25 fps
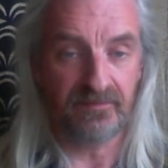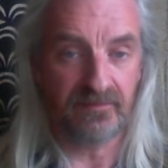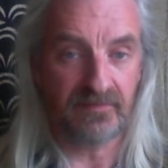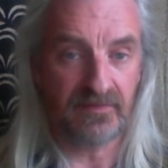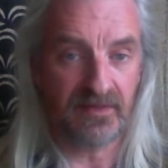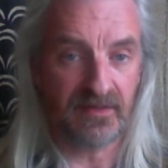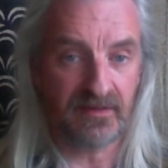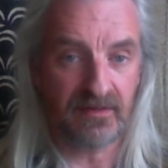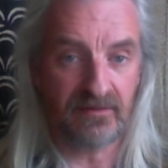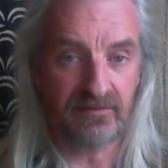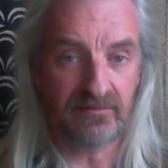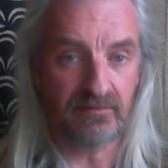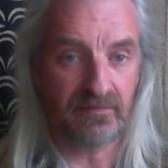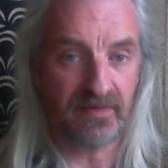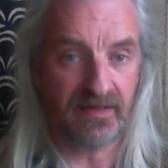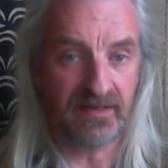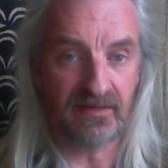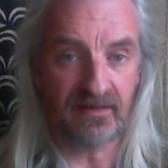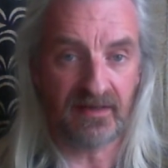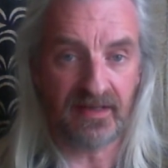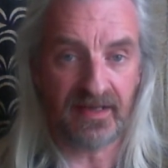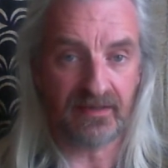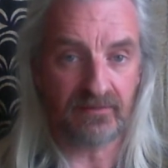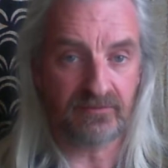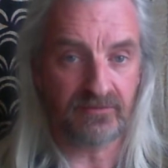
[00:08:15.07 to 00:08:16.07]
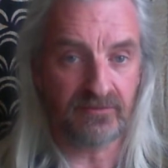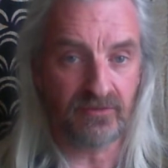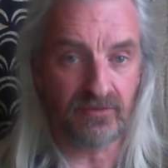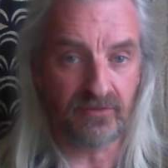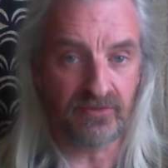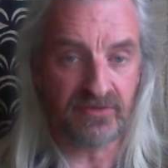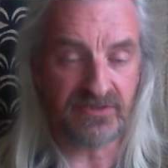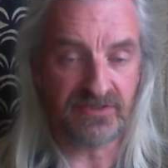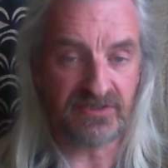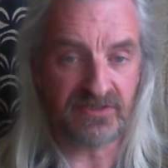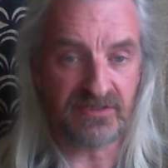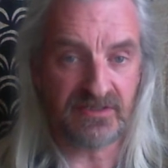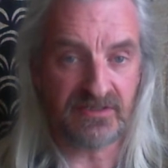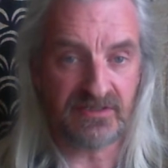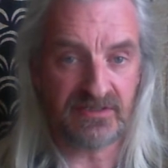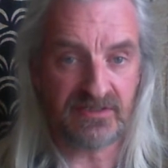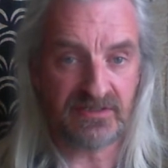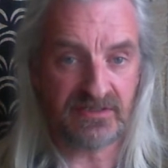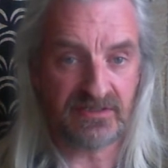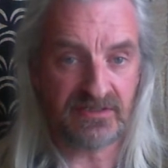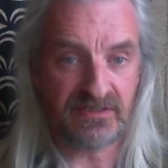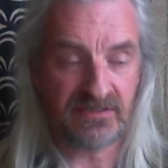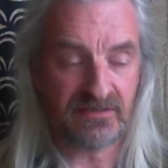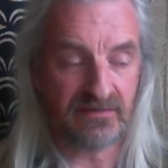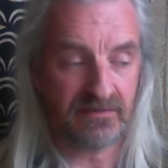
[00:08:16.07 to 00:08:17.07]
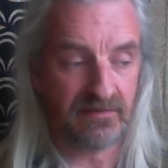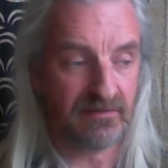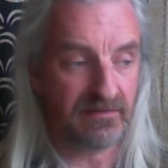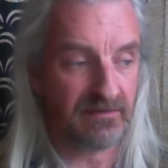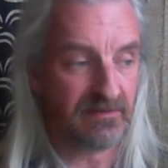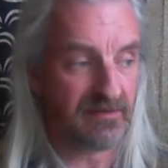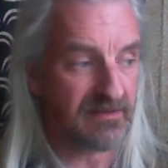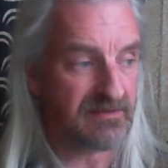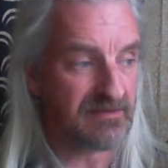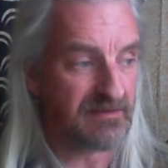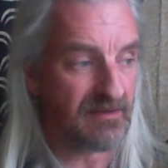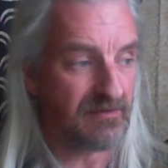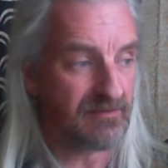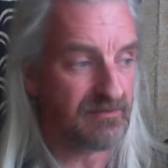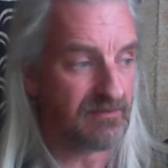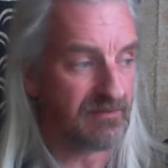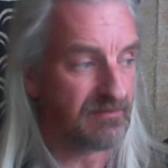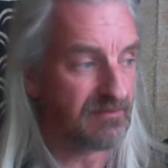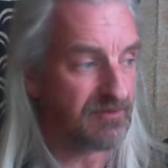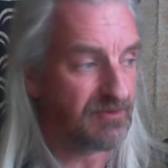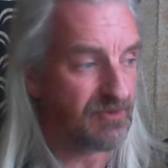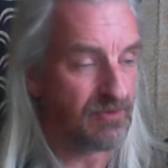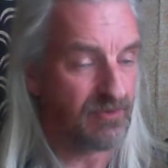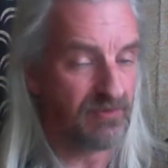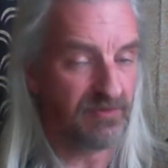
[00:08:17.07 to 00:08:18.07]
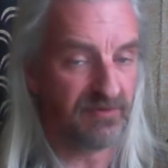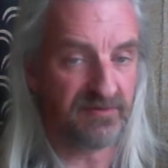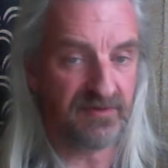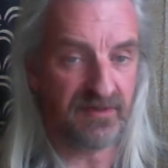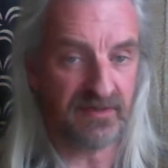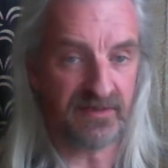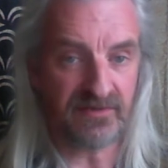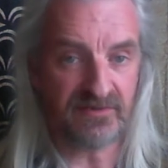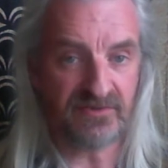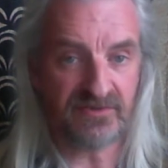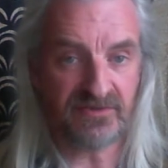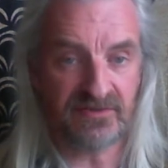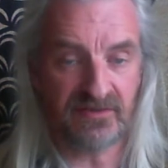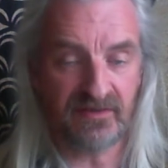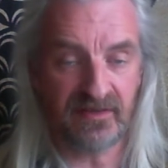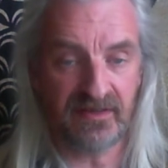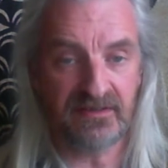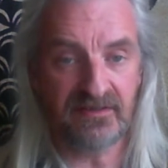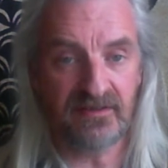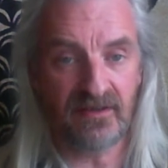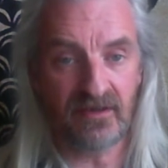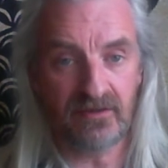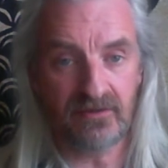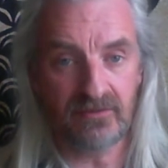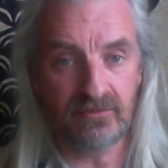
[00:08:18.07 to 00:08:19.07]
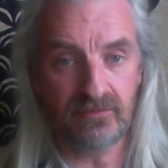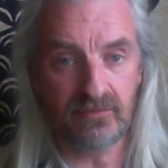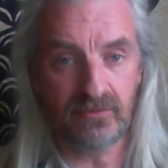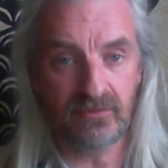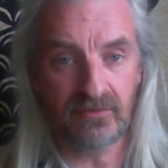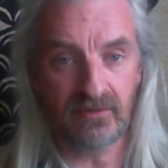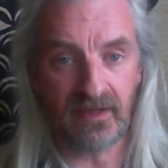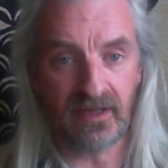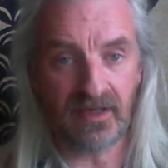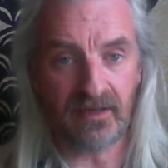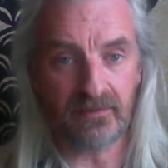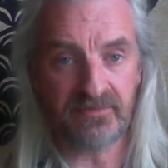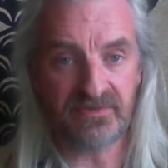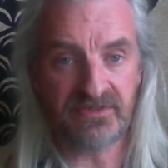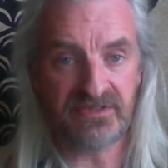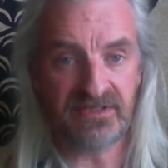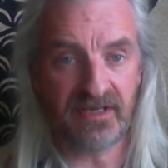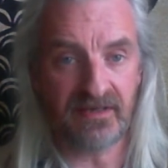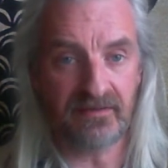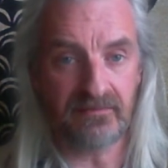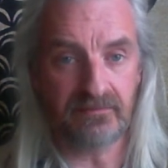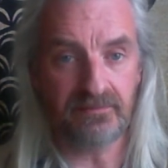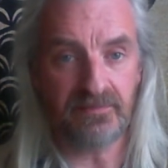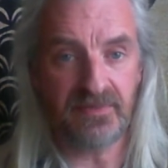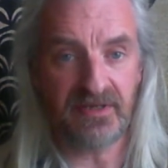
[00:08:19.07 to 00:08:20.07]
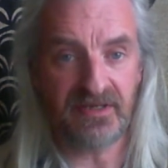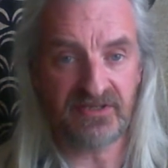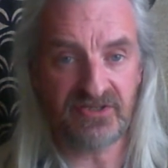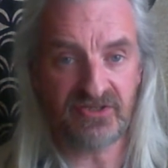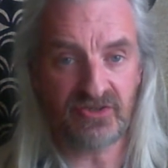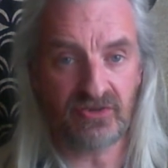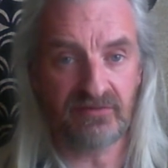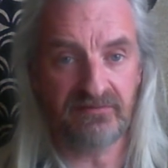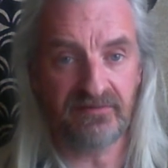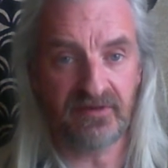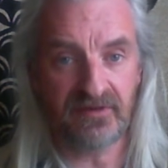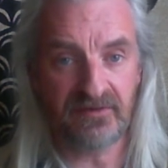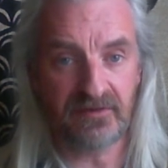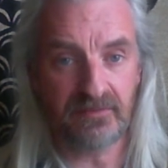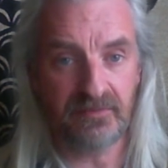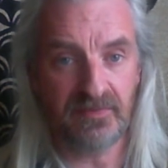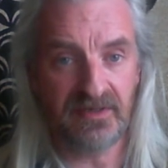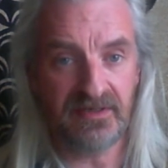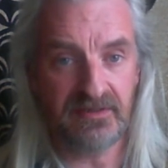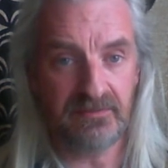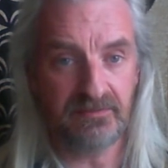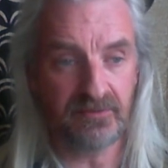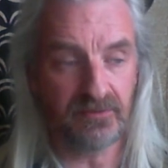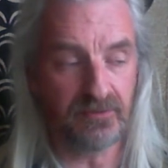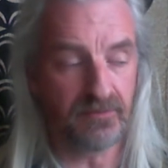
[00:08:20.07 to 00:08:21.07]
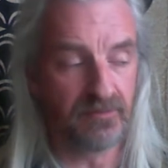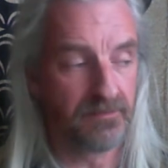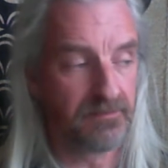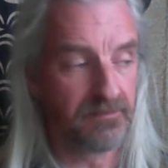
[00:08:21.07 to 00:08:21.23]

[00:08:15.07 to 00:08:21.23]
they don't make loud noises, they don't do things that they know will upset and piss off other people.